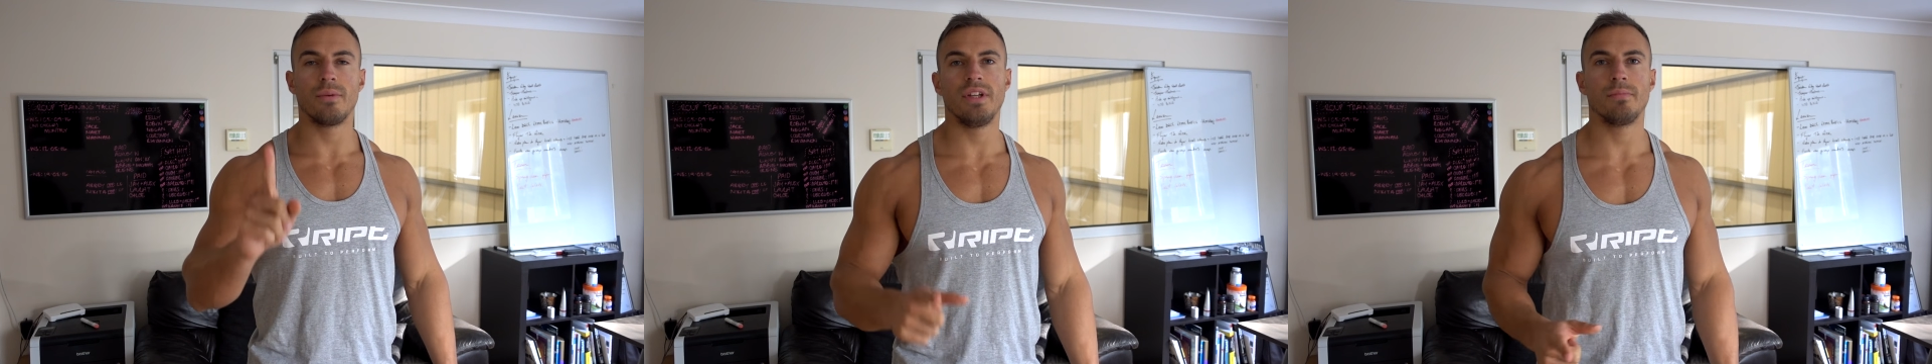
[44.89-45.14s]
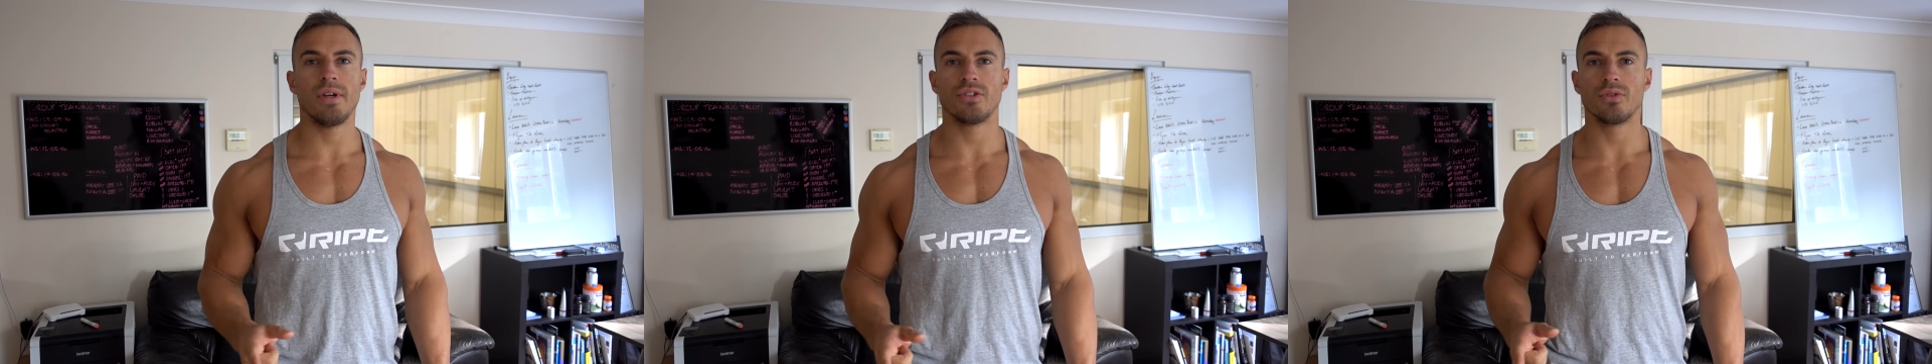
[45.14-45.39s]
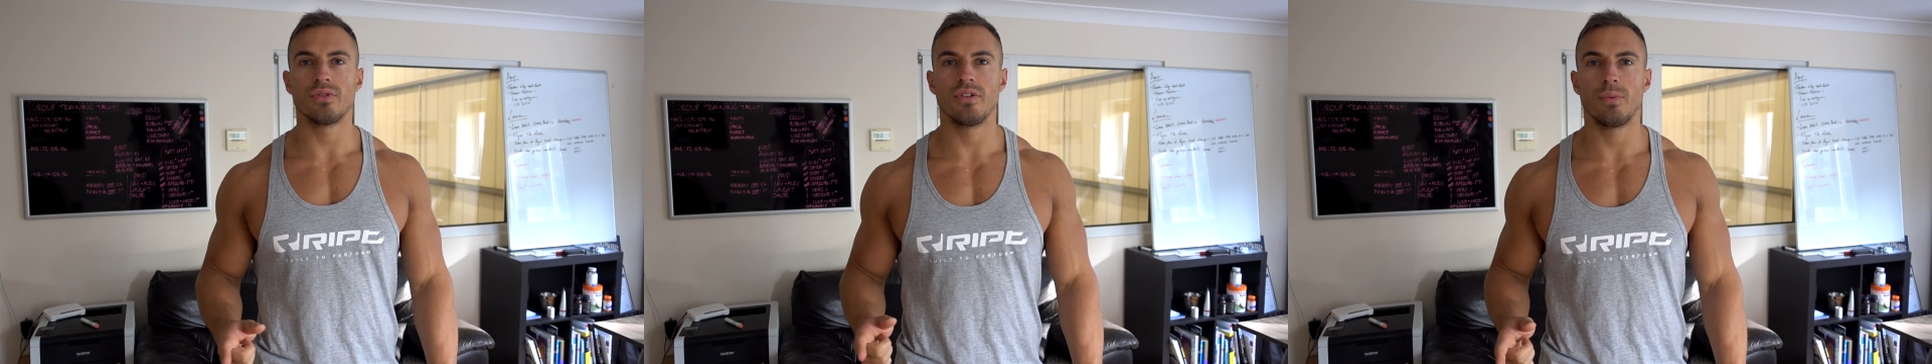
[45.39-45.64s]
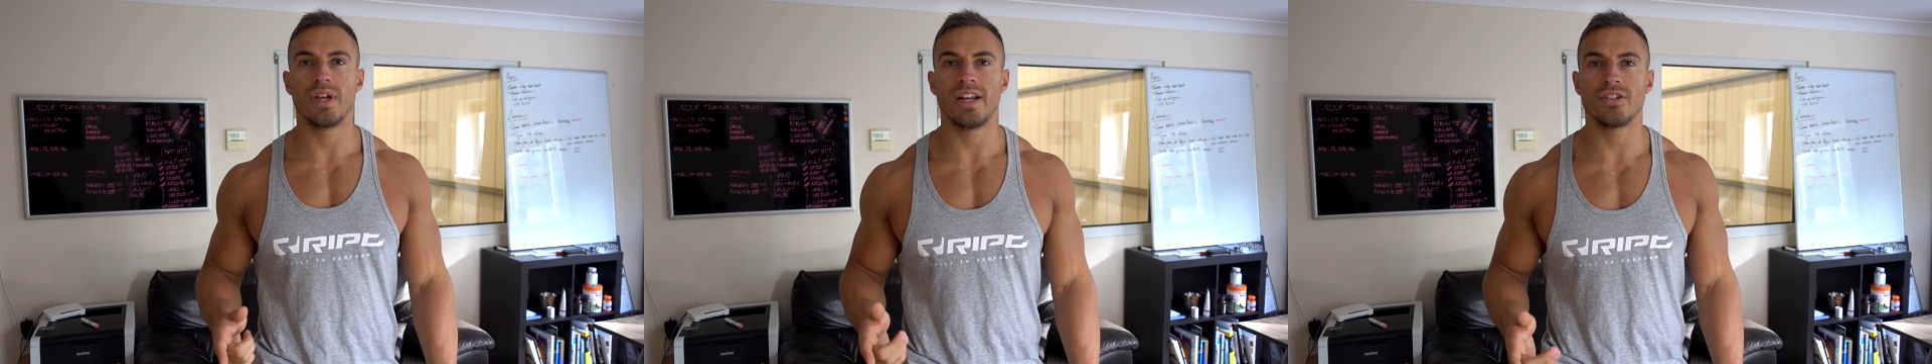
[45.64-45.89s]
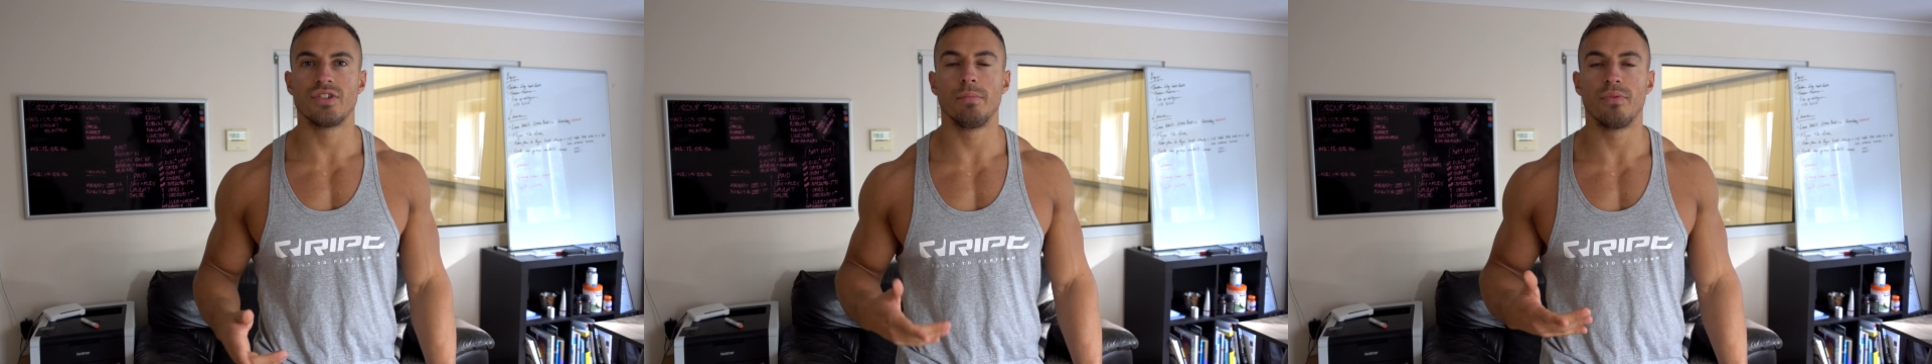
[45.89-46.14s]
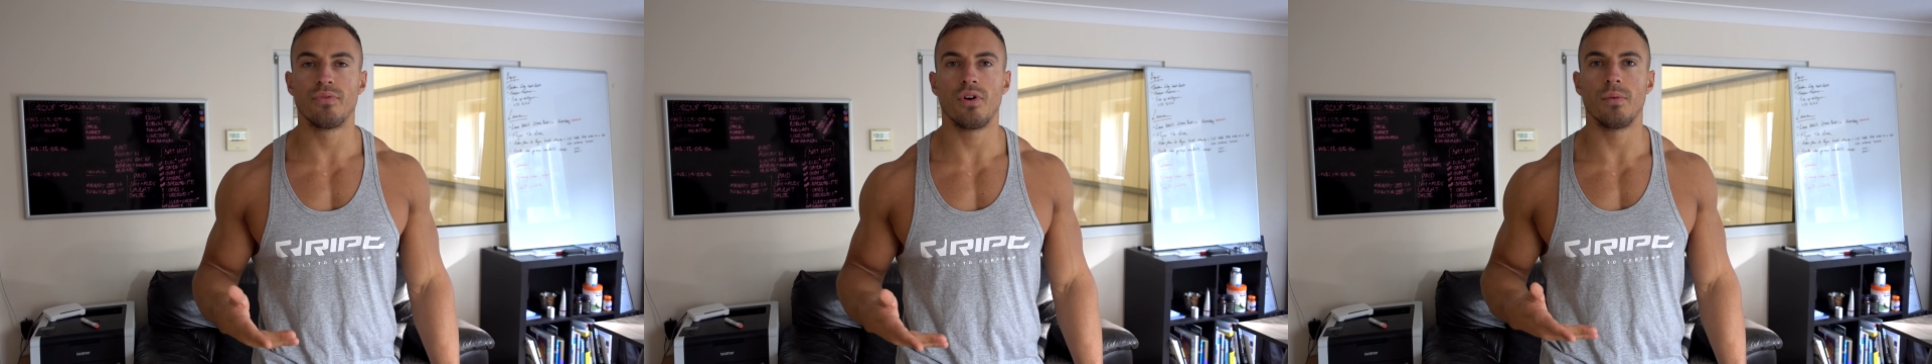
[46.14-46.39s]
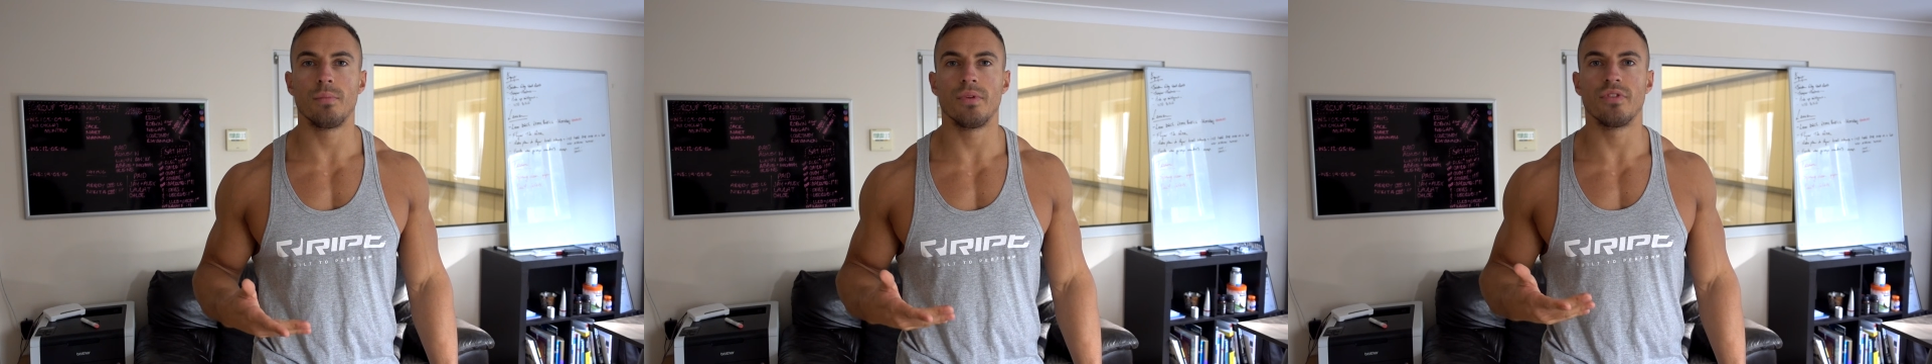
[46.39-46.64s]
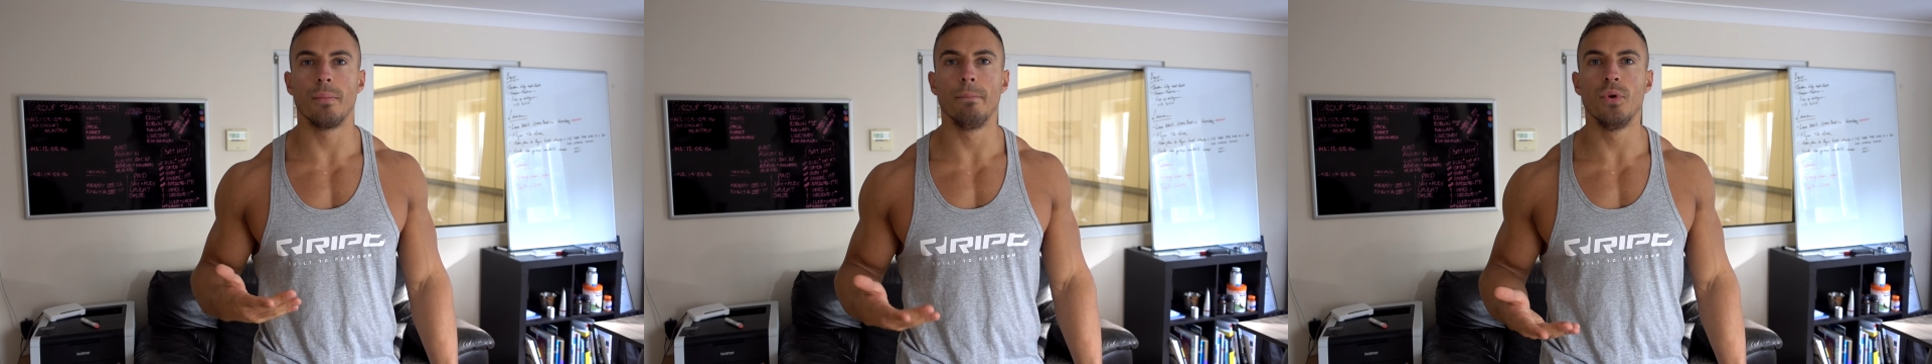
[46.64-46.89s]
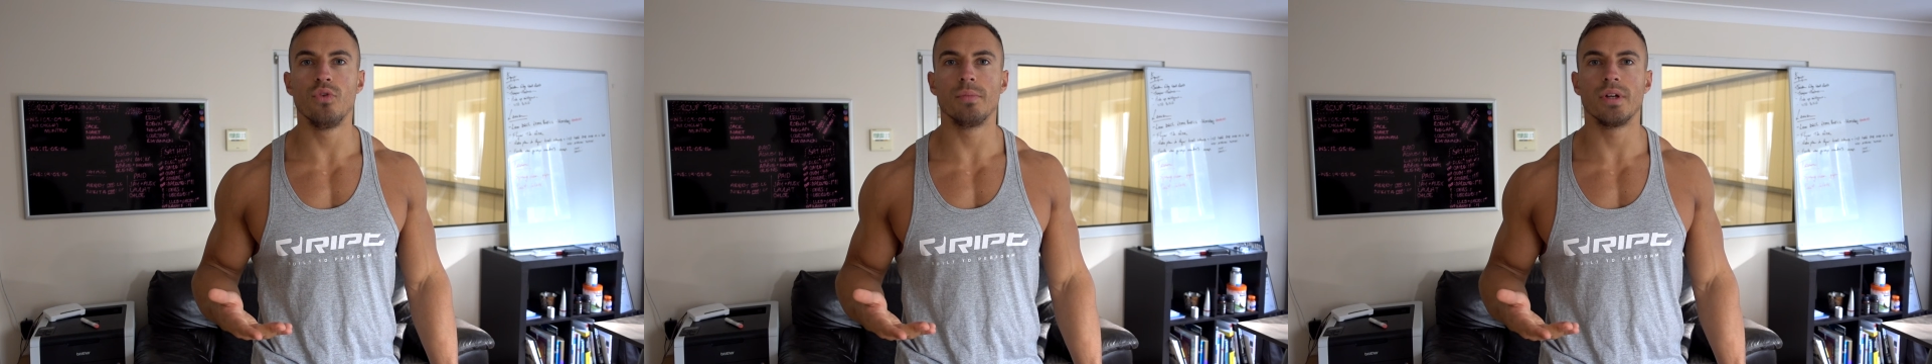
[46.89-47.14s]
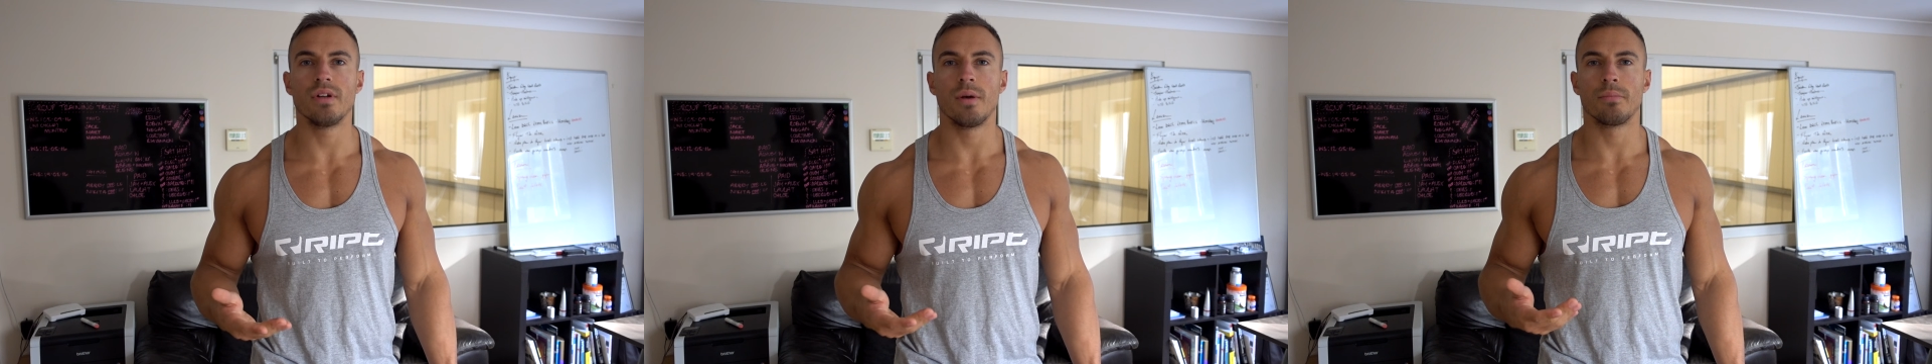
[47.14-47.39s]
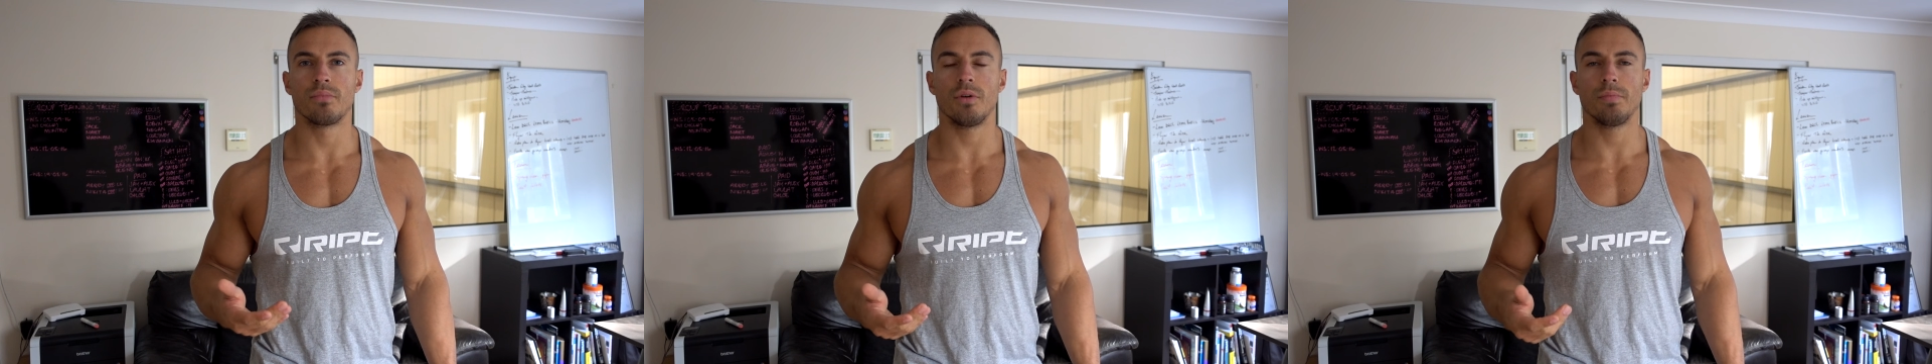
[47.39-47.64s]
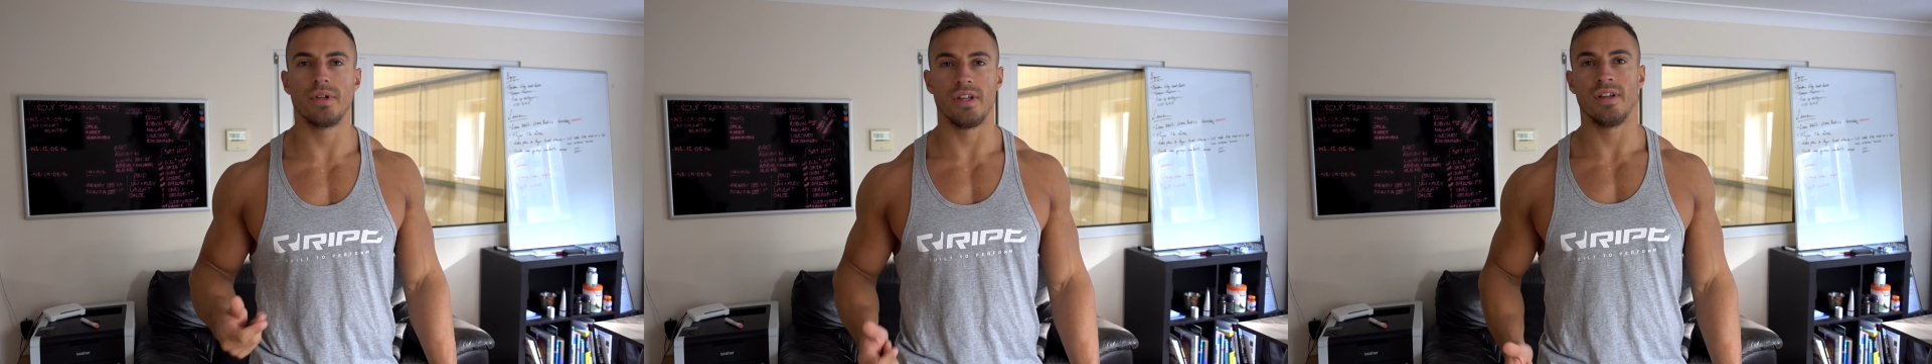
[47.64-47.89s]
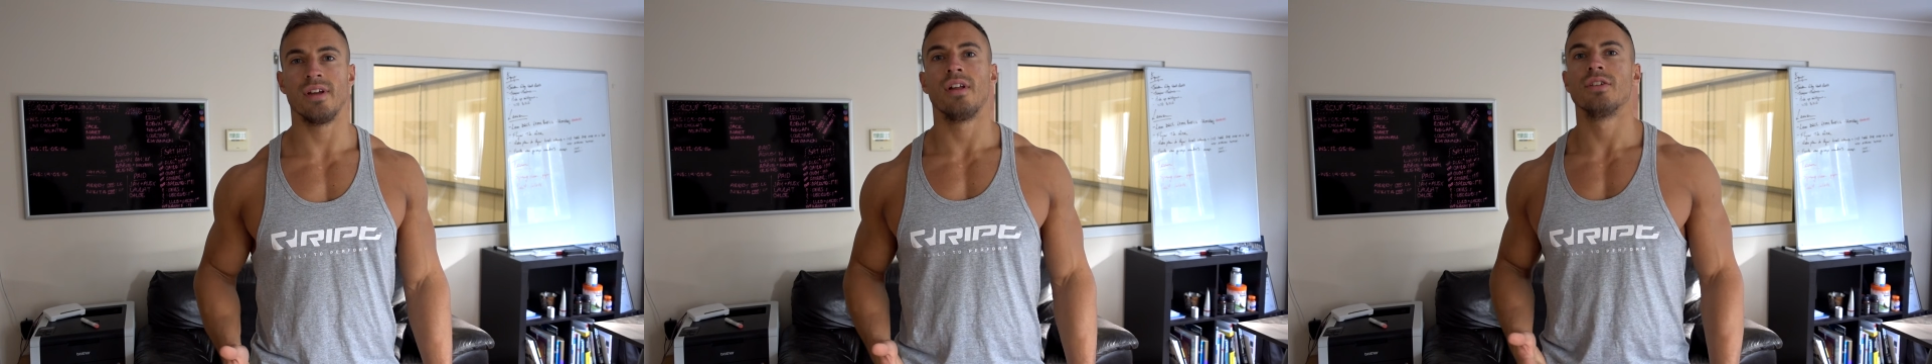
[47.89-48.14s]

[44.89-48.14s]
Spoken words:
we need to make sure that we can actually perform the movement properly.